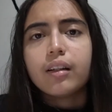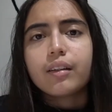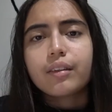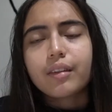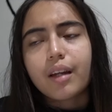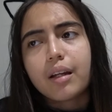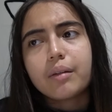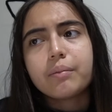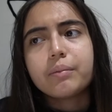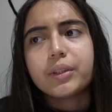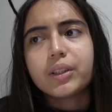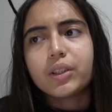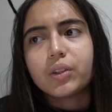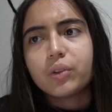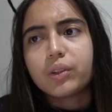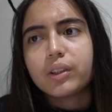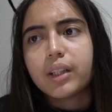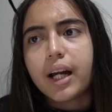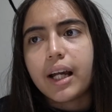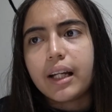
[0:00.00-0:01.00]
Time is so
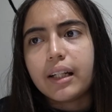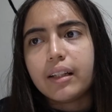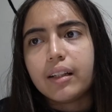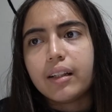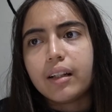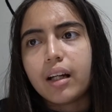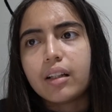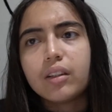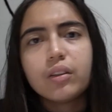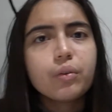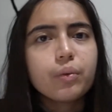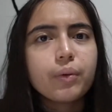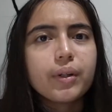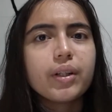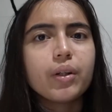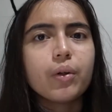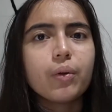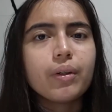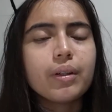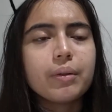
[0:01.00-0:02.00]
tight. I don't know where
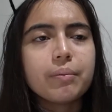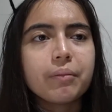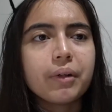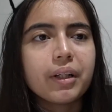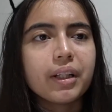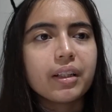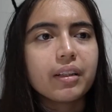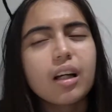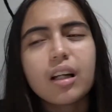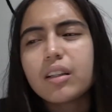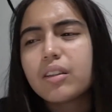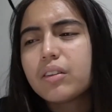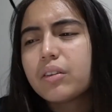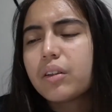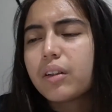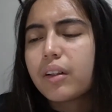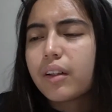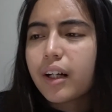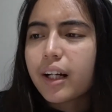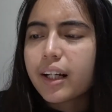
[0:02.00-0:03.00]
you're going, but I don't know.
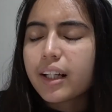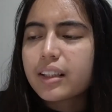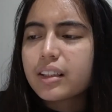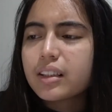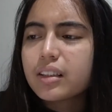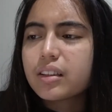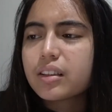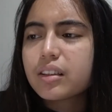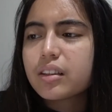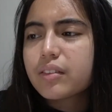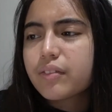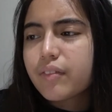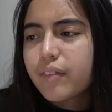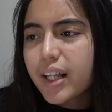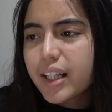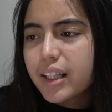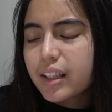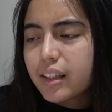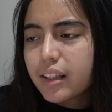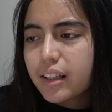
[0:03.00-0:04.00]
I guess it's just
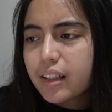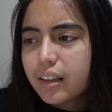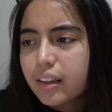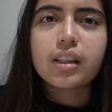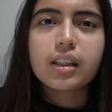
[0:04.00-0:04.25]
venting.